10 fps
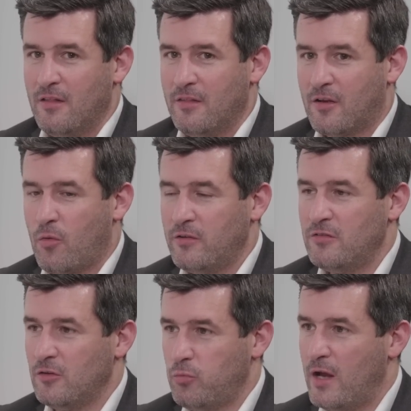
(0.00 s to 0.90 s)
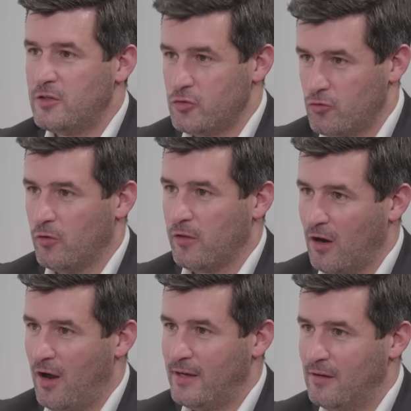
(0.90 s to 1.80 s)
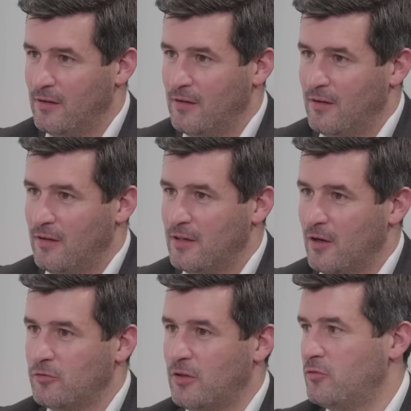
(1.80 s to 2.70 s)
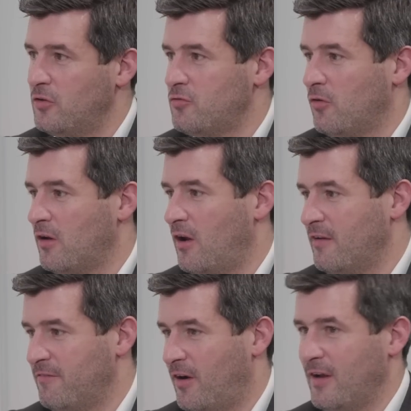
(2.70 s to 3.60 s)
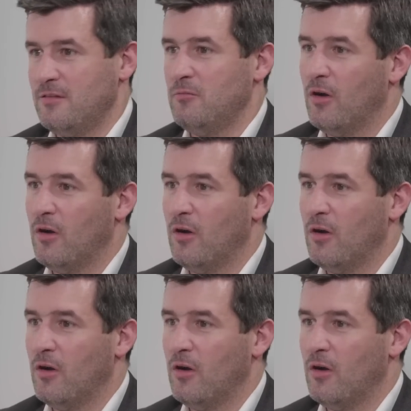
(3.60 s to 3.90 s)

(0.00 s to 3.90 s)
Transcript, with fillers: The question is, where do you draw the line? You know, so do you draw the line at fighting?